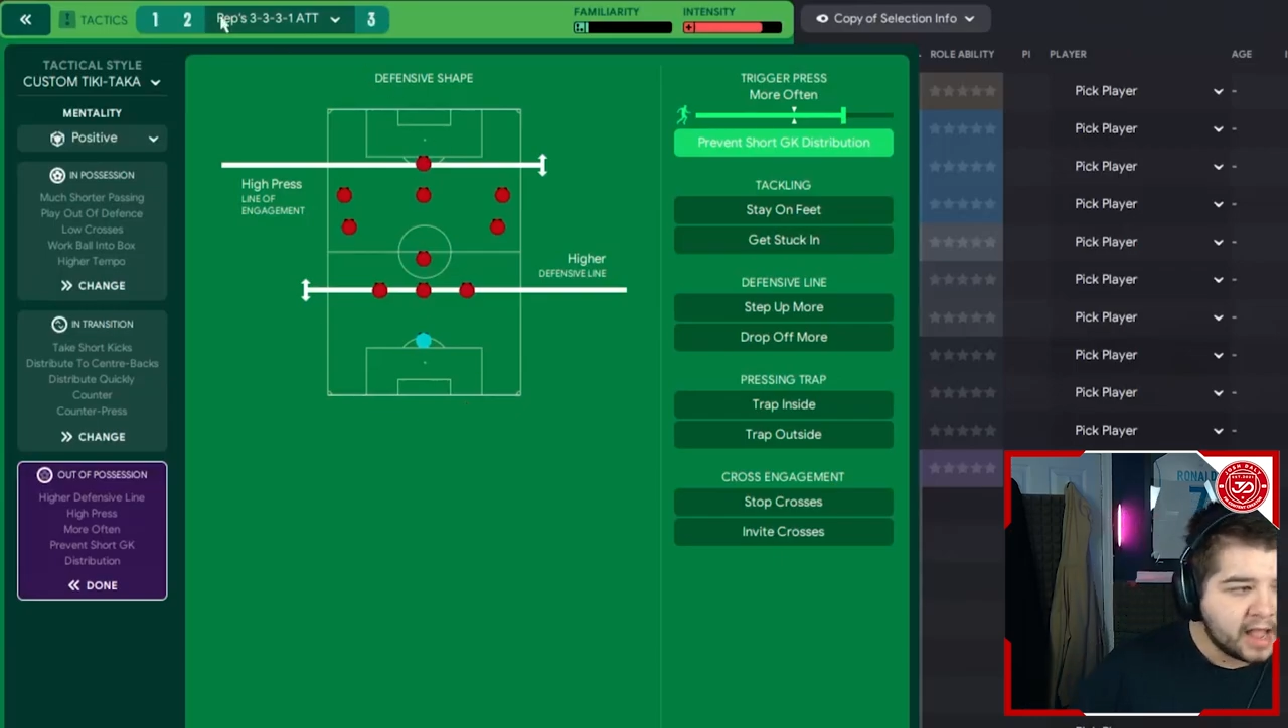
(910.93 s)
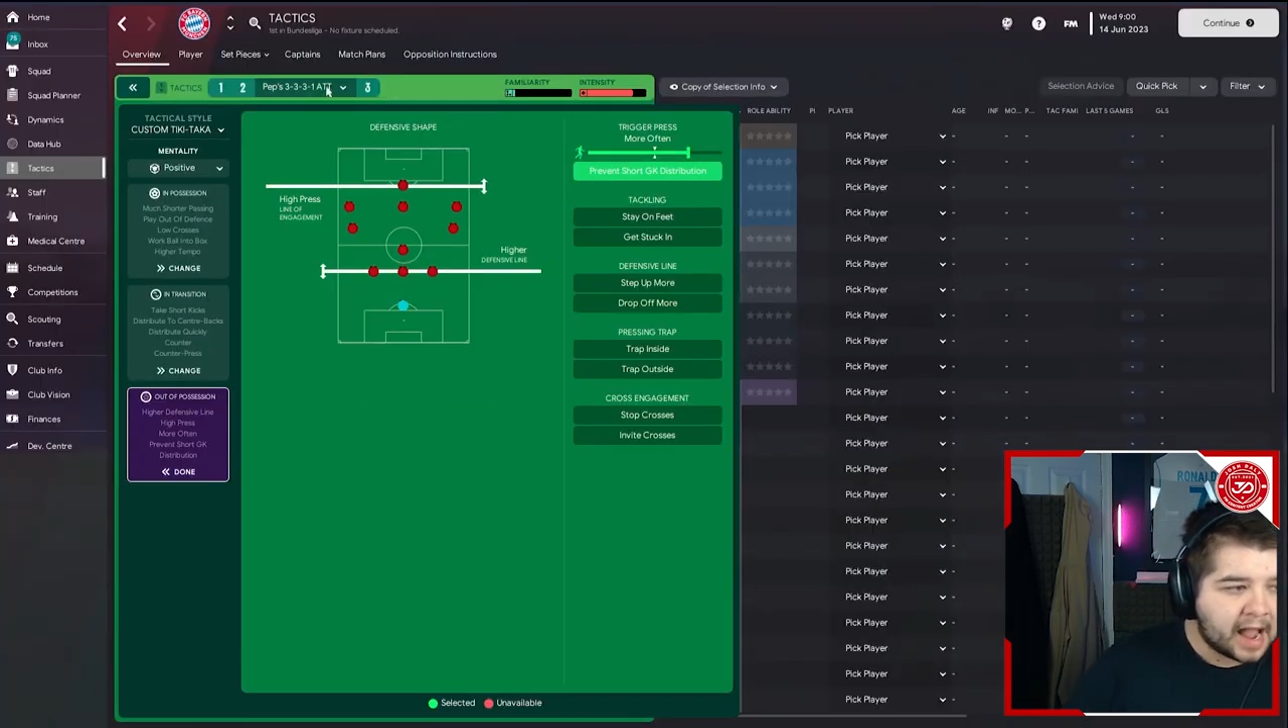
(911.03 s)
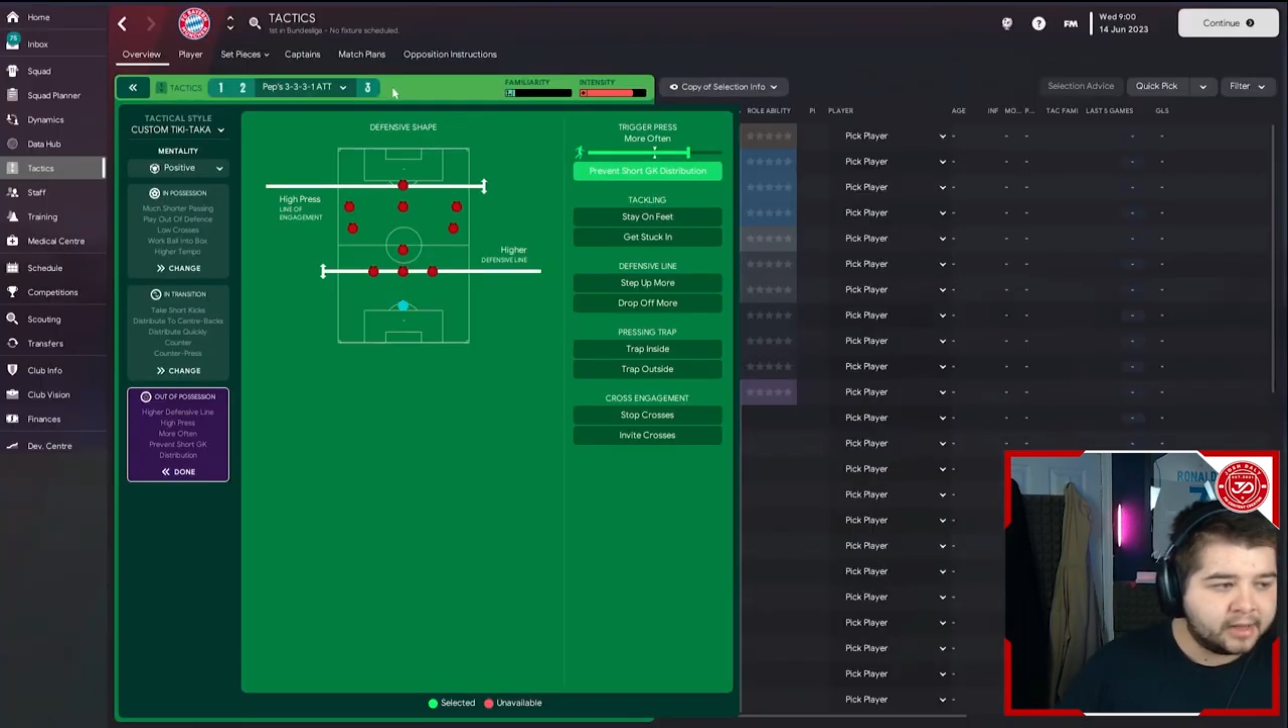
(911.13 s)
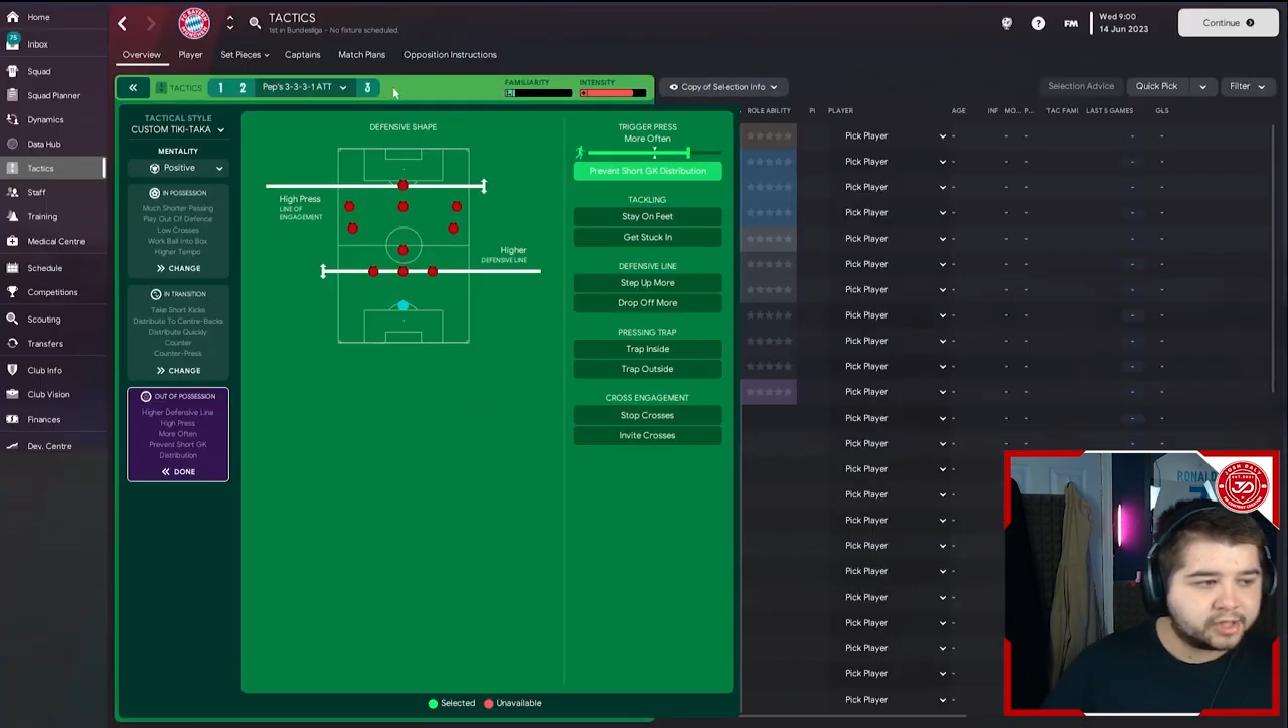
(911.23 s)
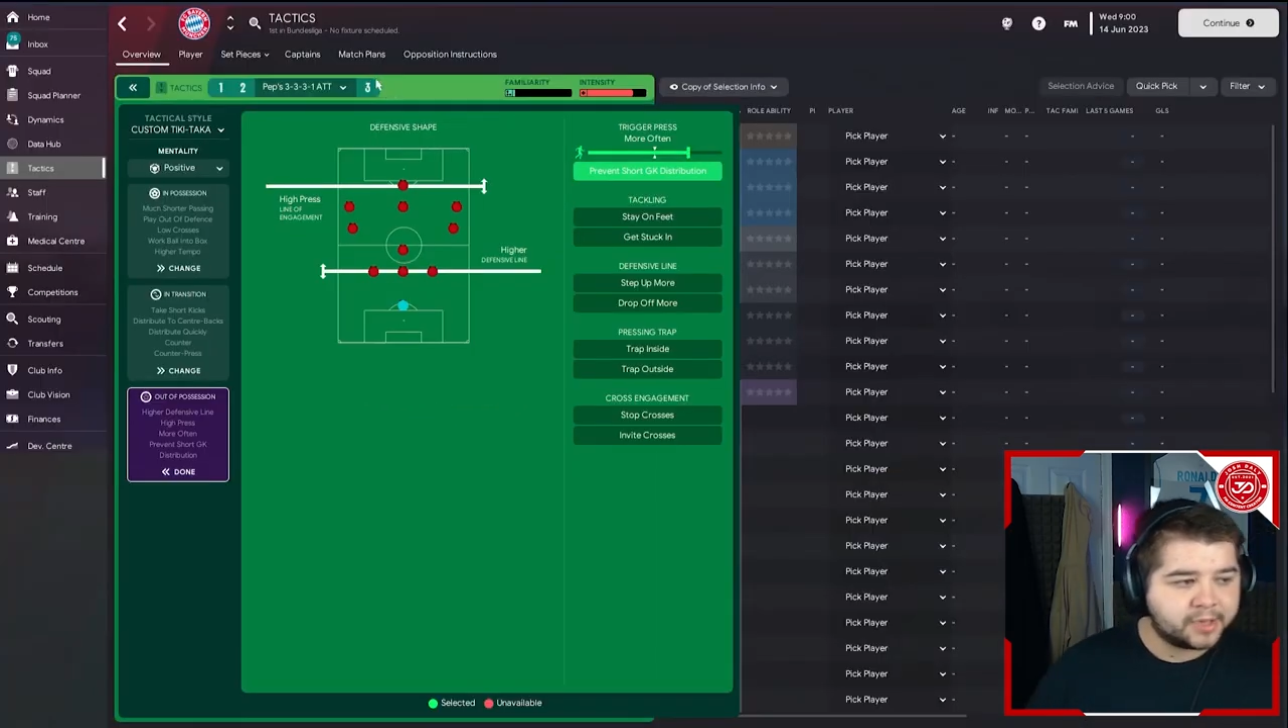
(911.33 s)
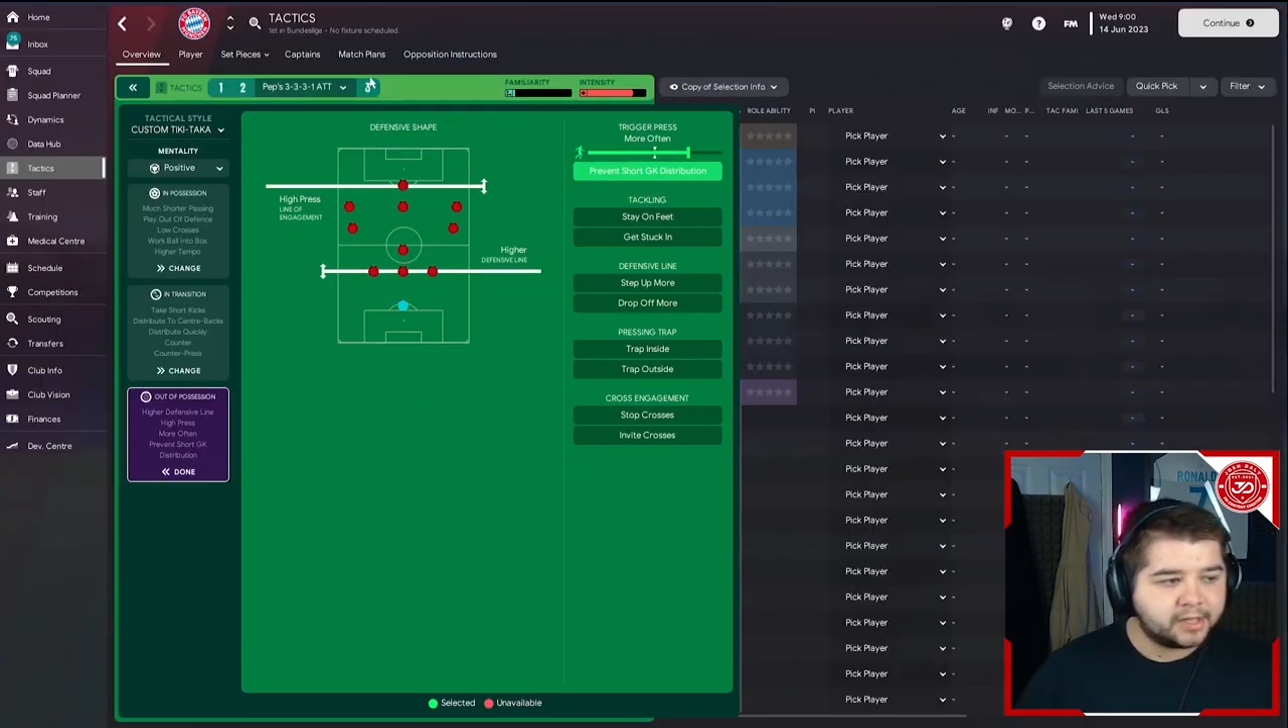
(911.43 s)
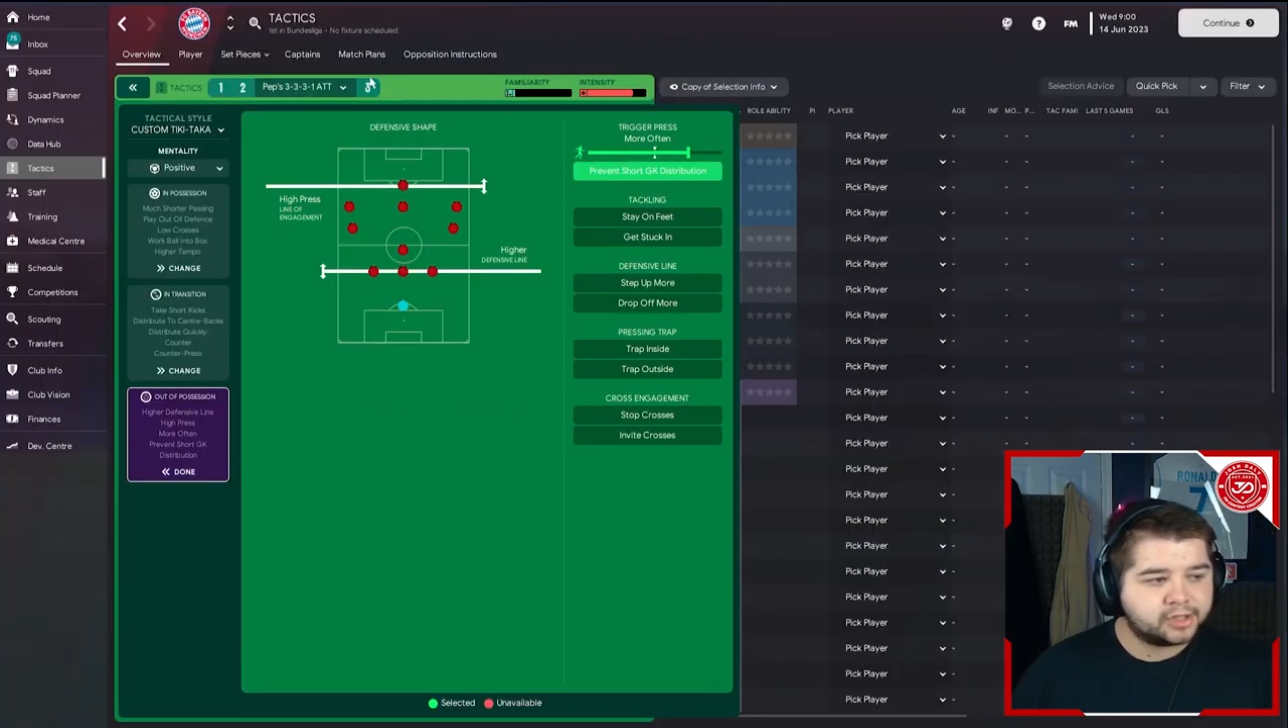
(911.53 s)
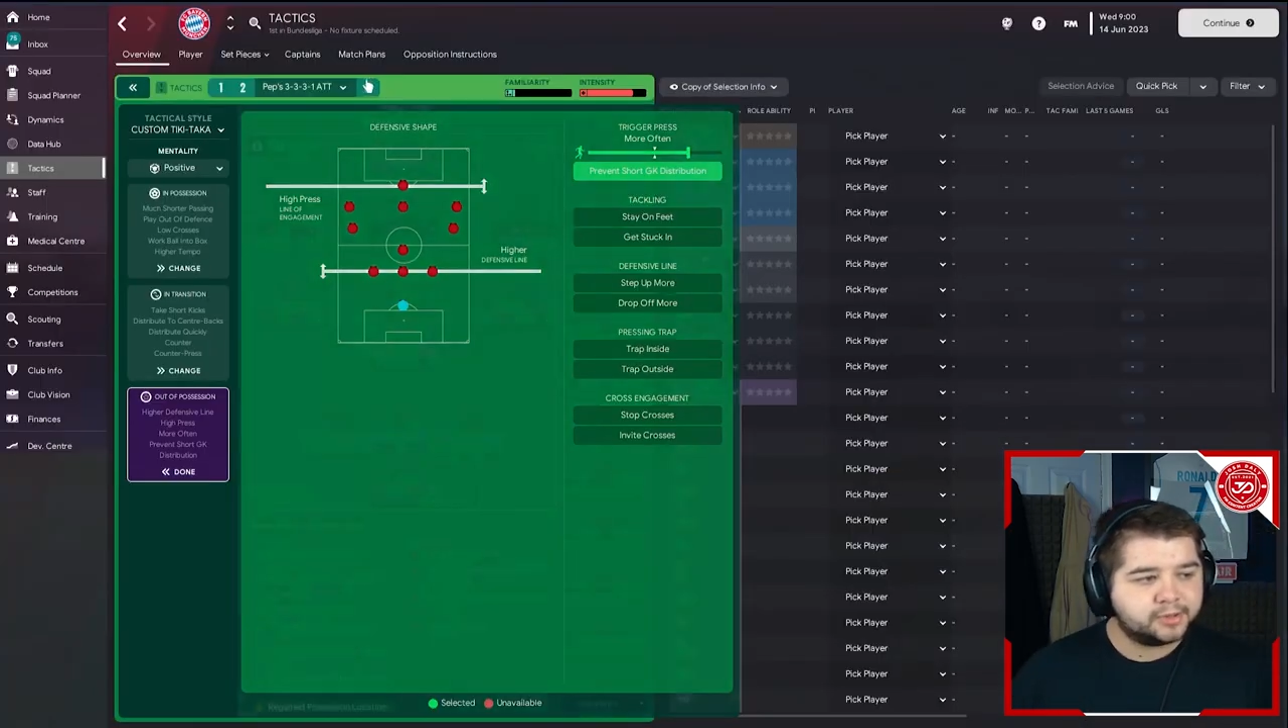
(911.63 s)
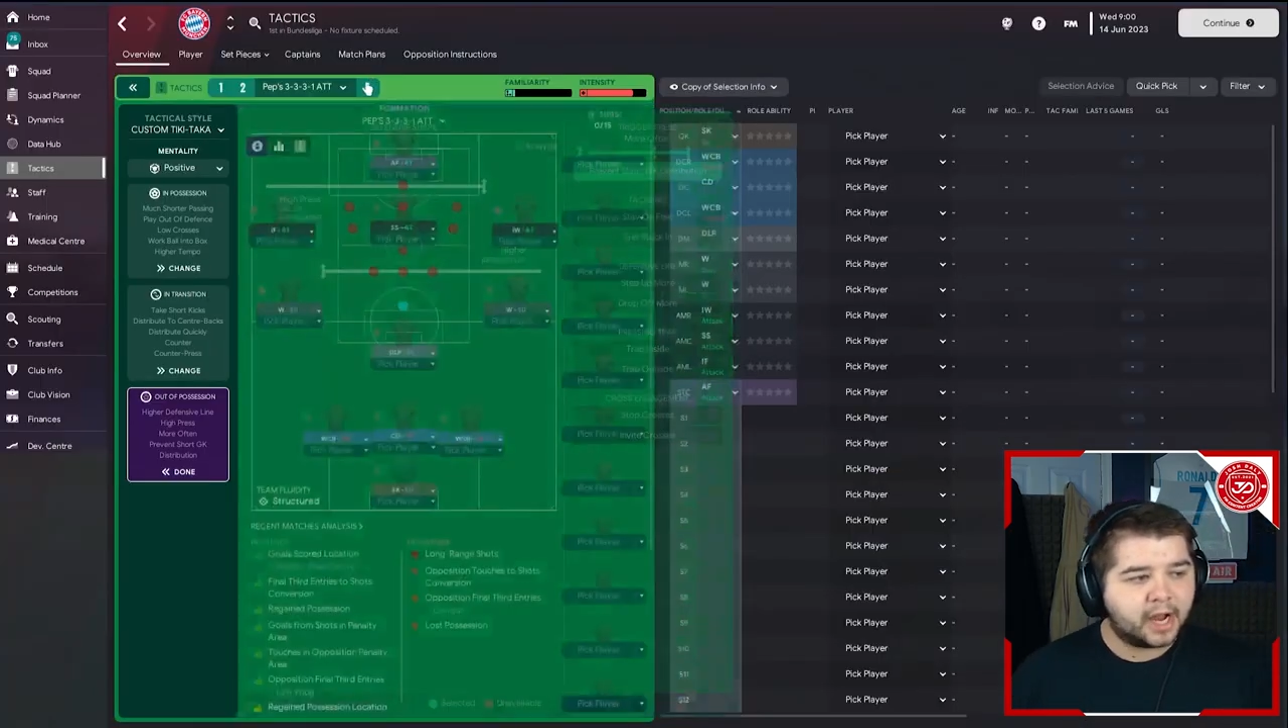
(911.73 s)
And the defensive